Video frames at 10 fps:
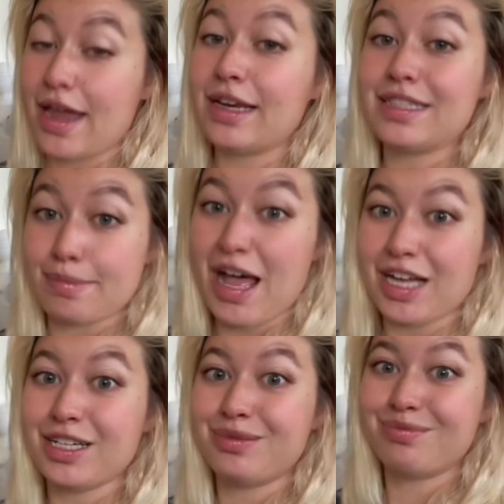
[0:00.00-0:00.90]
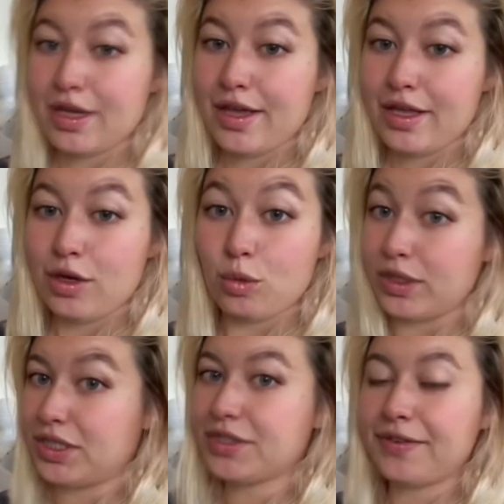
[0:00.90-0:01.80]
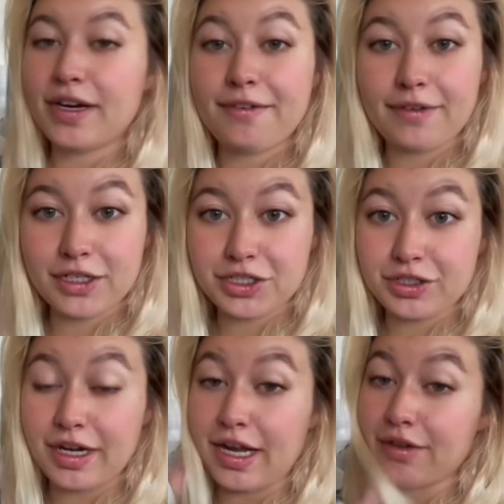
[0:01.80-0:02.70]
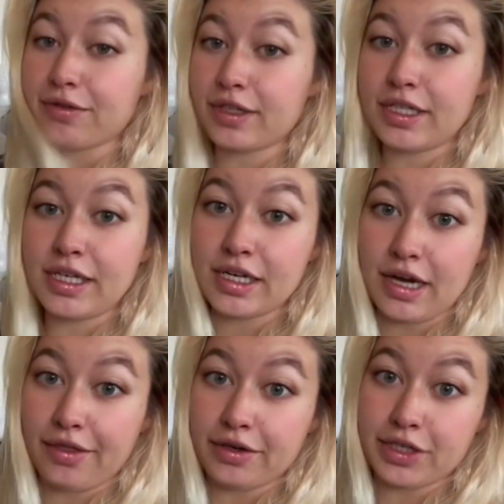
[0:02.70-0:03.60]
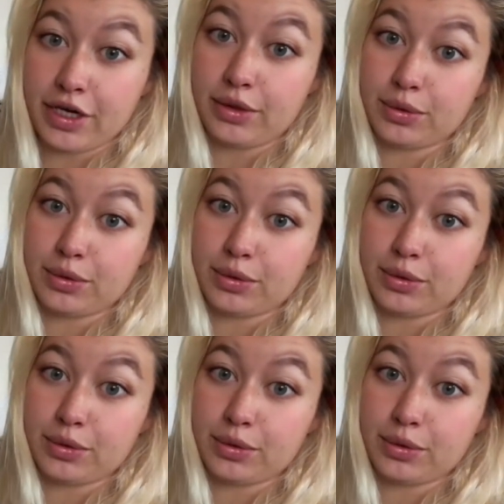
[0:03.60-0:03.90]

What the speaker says: it's a buck, which is very frustrating. I really need another doe.